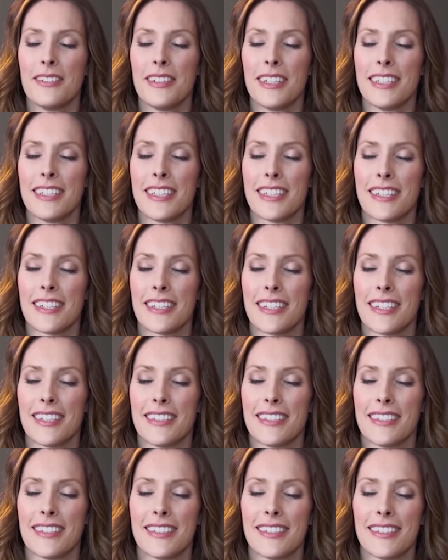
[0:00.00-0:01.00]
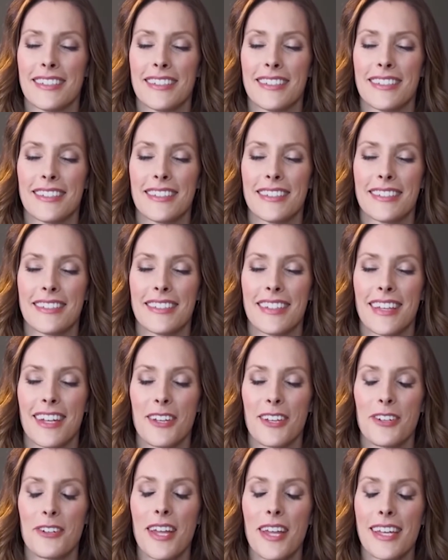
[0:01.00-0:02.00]
Really good.
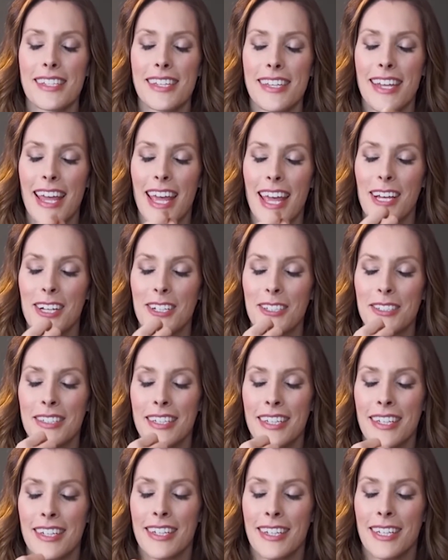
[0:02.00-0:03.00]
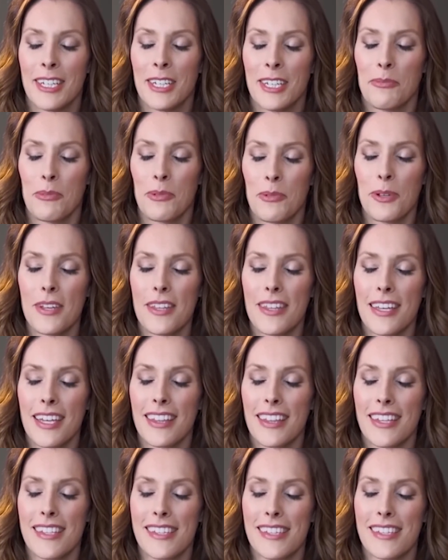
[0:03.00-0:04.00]
And on your next inhale,
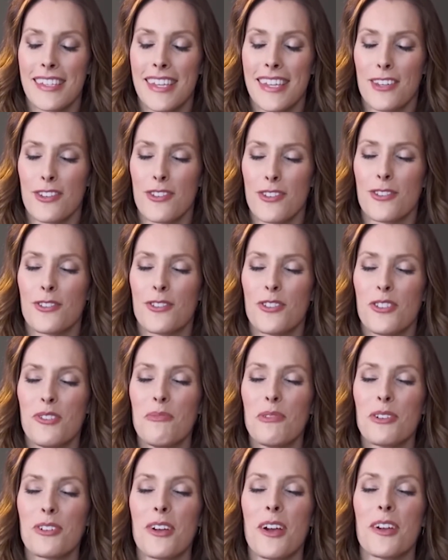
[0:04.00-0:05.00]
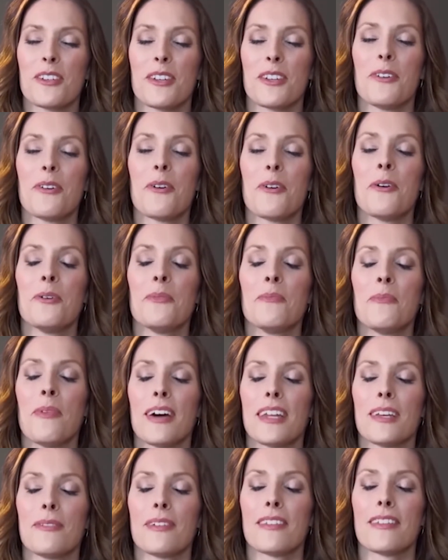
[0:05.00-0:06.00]
breathing in this sensation, supercharging your own
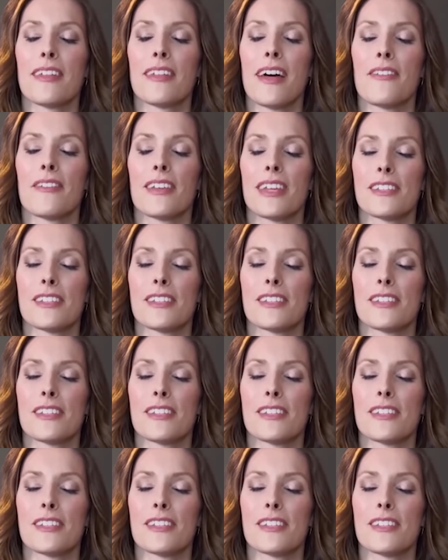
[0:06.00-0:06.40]
body with love.